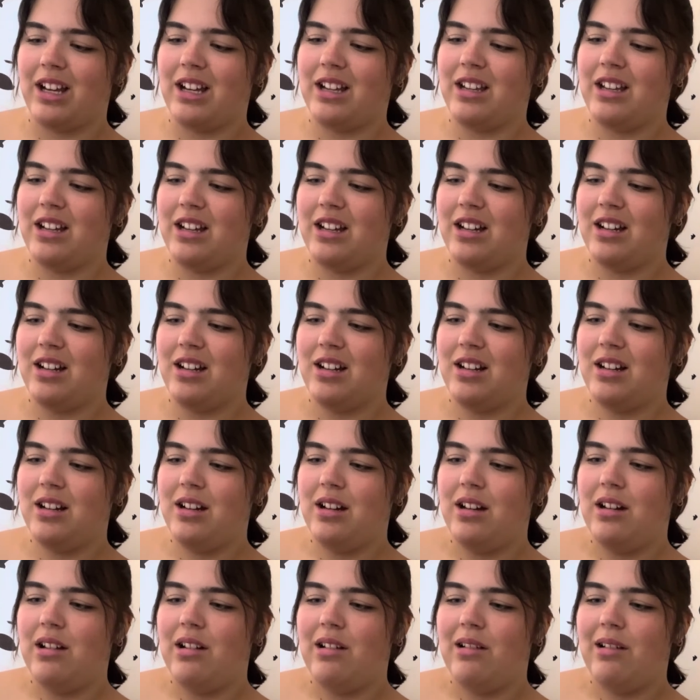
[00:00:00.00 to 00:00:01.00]
year,
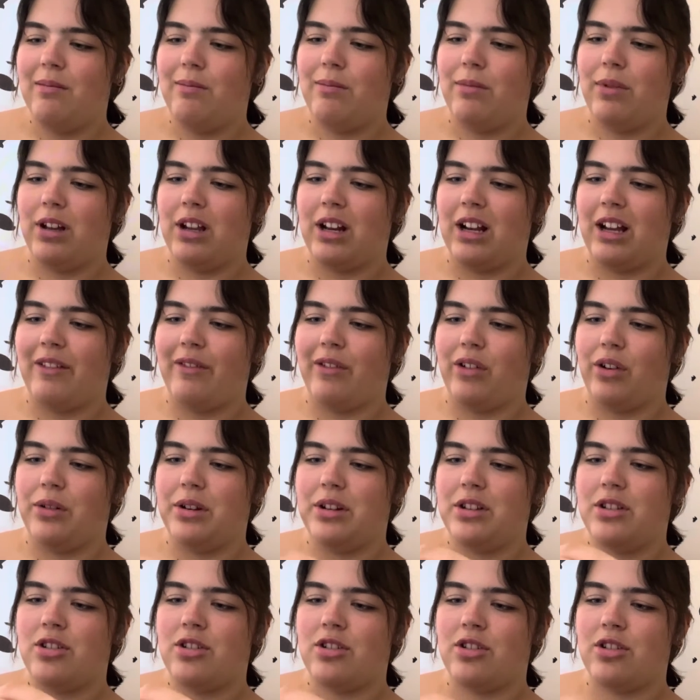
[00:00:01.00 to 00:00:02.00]
but I've
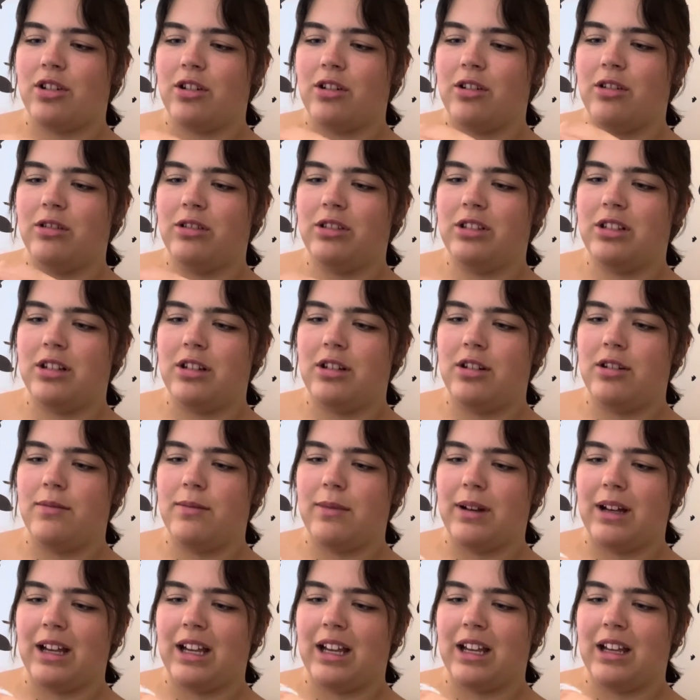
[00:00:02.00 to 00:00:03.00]
always struggled to do
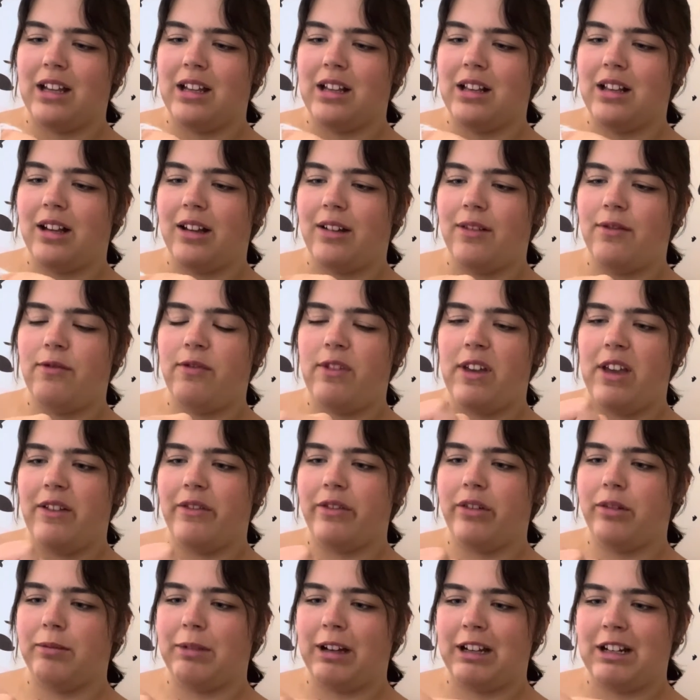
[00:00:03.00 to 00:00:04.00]
I
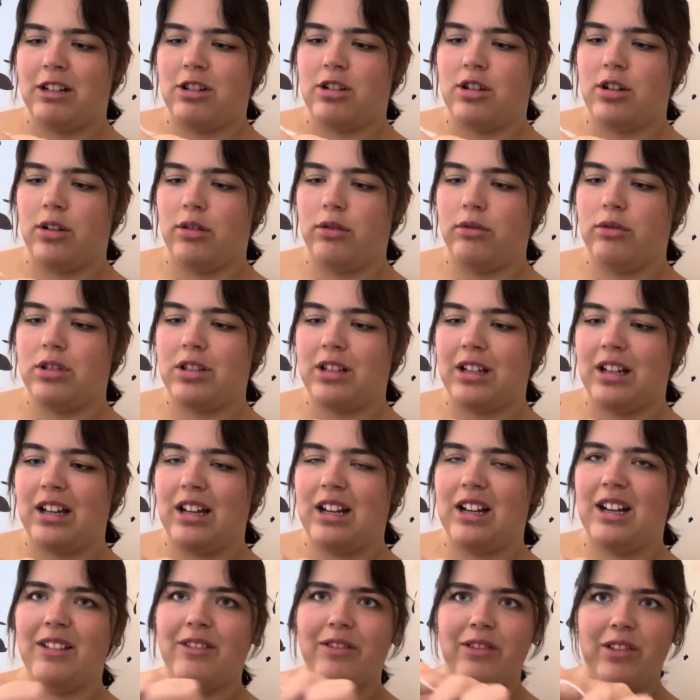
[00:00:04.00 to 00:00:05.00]
favor my toe side.
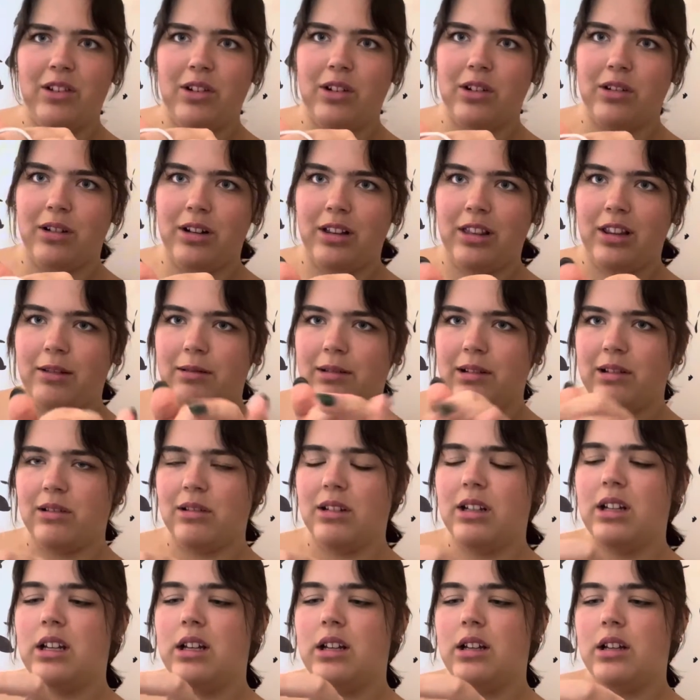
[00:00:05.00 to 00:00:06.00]
If you know anything about
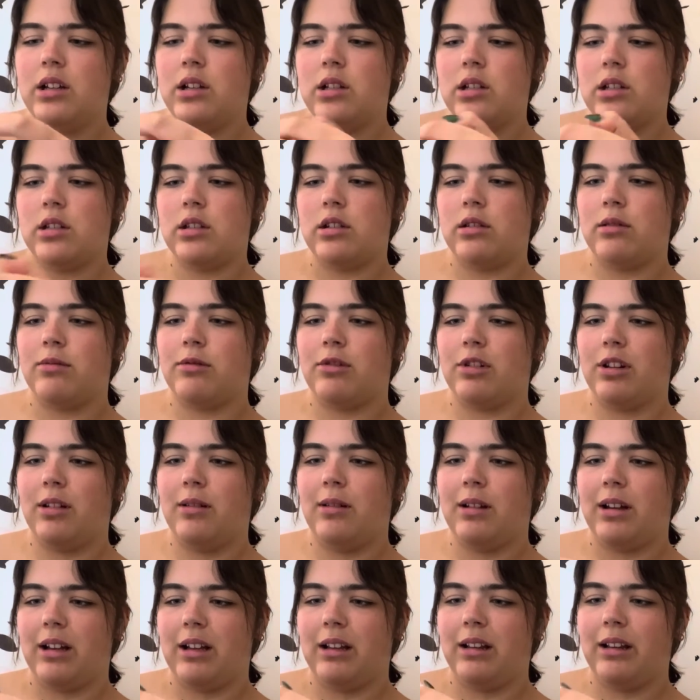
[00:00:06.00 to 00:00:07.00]
snowboarding,
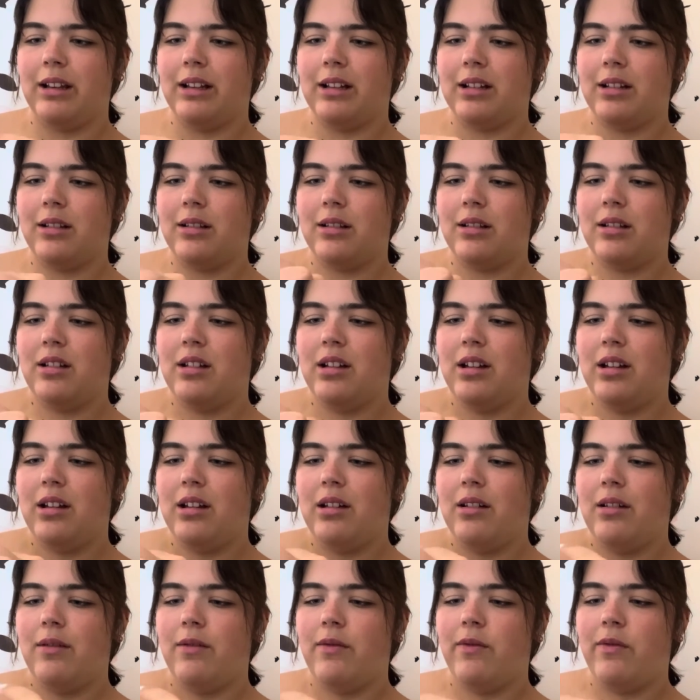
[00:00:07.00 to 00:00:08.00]
I like
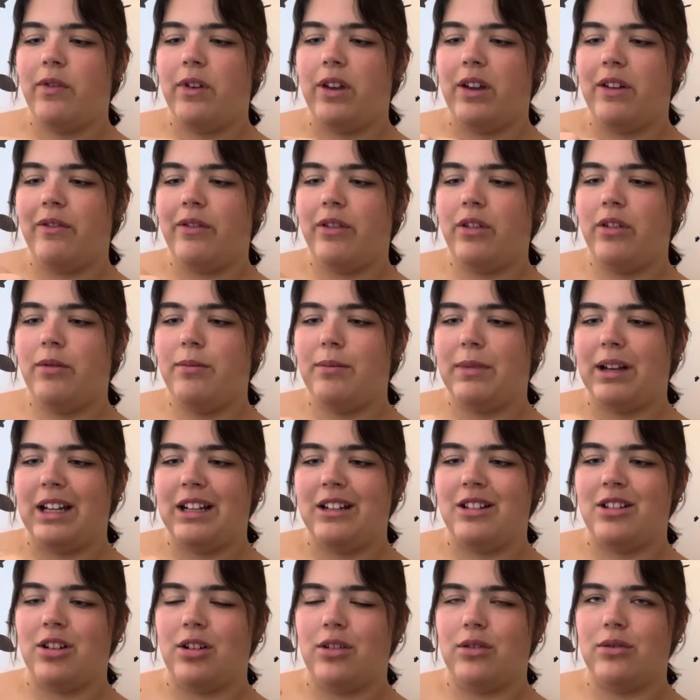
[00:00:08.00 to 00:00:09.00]
favor my
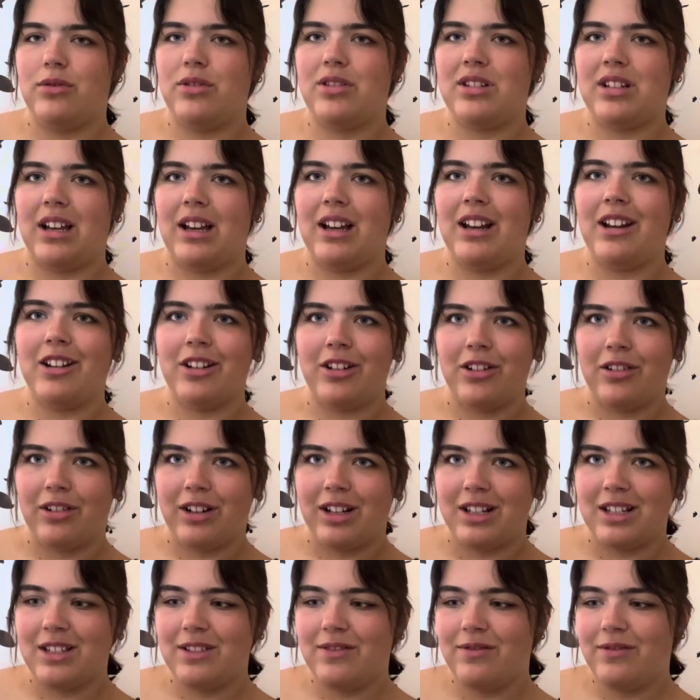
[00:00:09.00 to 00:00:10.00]
toe side
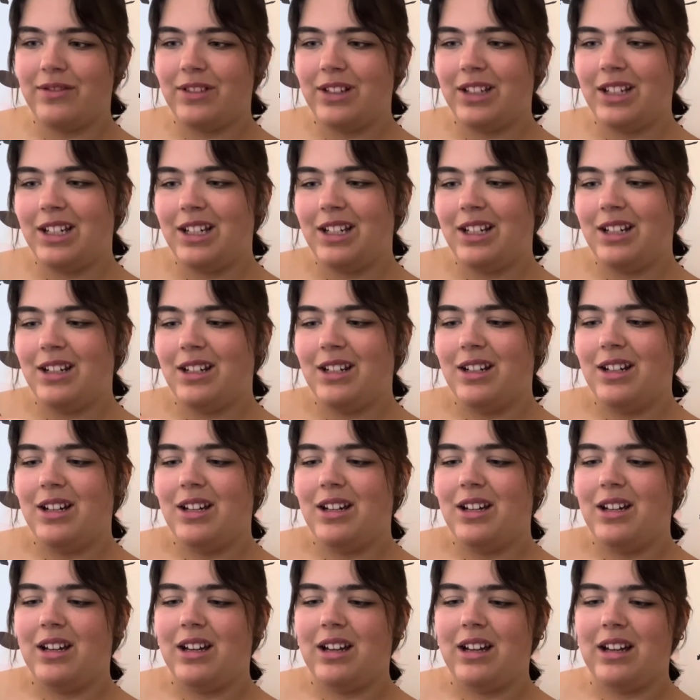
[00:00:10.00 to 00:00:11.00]
aggressively,
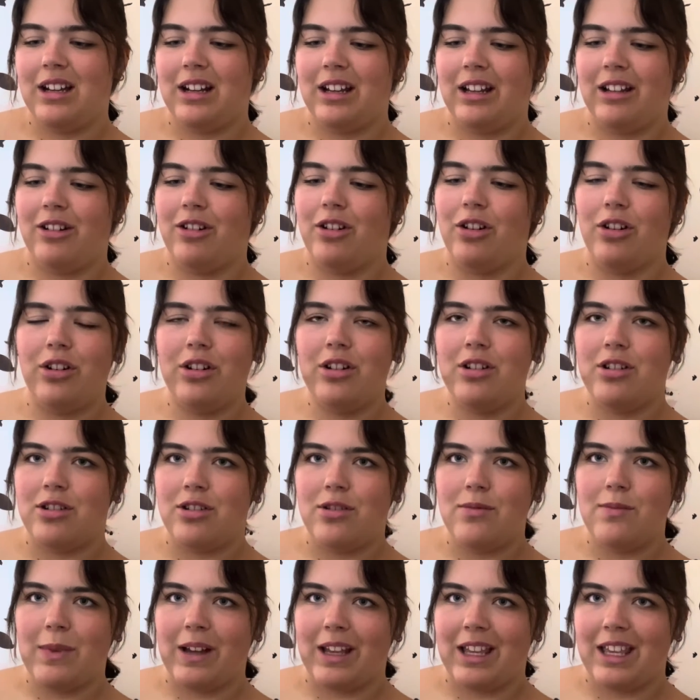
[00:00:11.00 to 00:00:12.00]
and I couldn't do
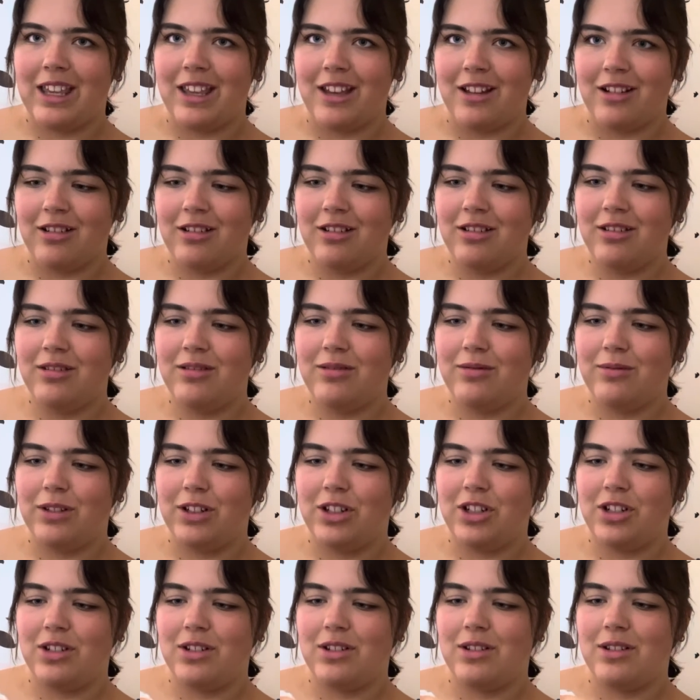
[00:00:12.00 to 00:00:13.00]
my heel,
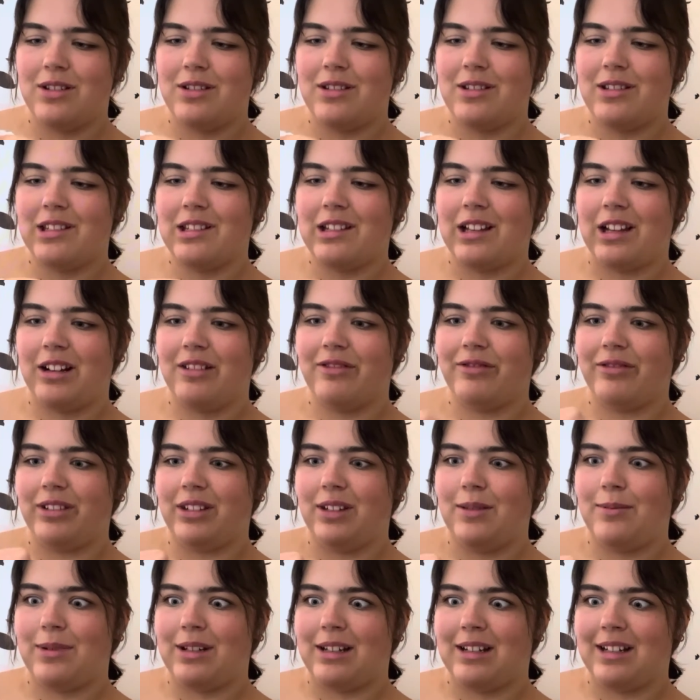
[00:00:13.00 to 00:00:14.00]
which is kind of really
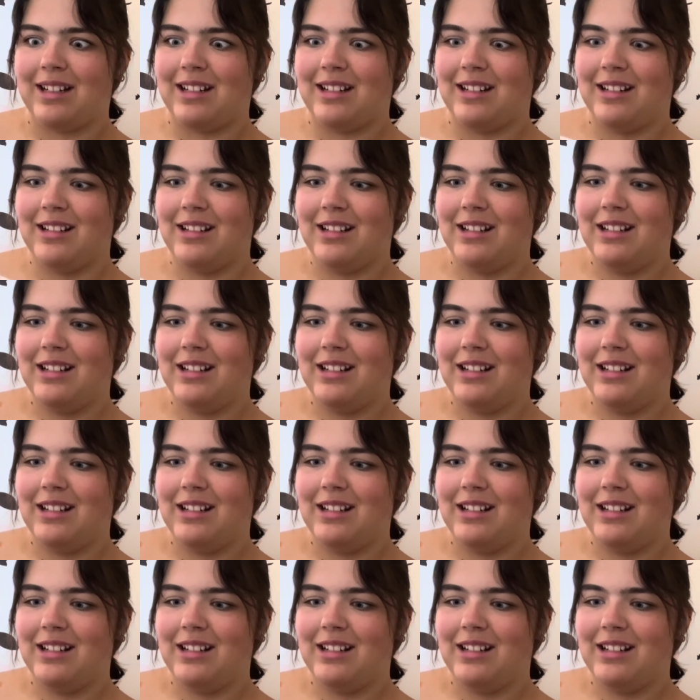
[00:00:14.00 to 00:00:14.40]
bad,